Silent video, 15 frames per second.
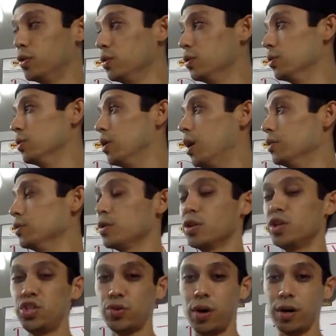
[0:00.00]
you do
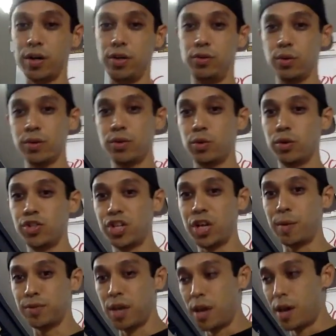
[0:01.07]
under the trunk, you do the
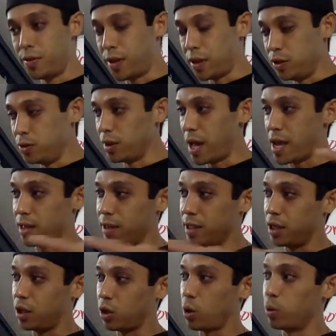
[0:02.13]
door jambs, then you
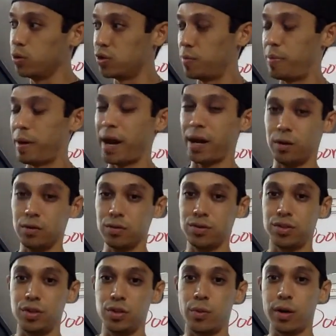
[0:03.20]
lightly close the
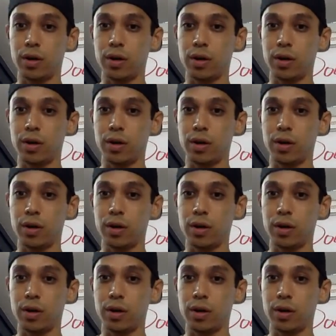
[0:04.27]
panels.